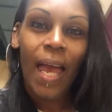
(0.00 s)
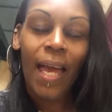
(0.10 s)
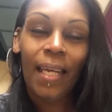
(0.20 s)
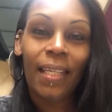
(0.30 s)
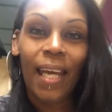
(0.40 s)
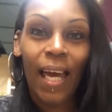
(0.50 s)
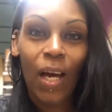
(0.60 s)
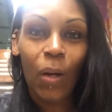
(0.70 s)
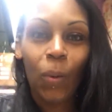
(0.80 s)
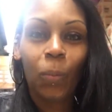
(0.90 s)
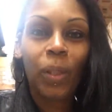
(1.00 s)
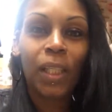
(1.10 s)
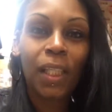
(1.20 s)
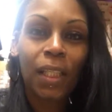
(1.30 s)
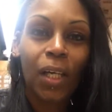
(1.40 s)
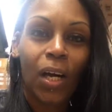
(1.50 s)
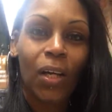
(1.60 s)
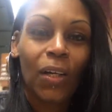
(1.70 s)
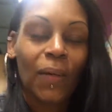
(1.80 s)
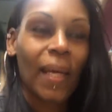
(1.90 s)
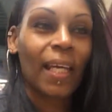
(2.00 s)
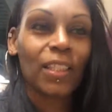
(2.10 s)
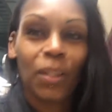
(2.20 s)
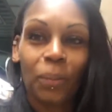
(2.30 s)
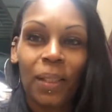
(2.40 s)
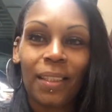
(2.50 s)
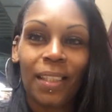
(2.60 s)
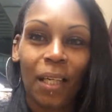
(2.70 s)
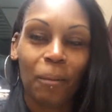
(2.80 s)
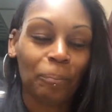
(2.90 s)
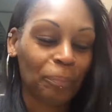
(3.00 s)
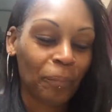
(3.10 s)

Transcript: and now we are in Koreatown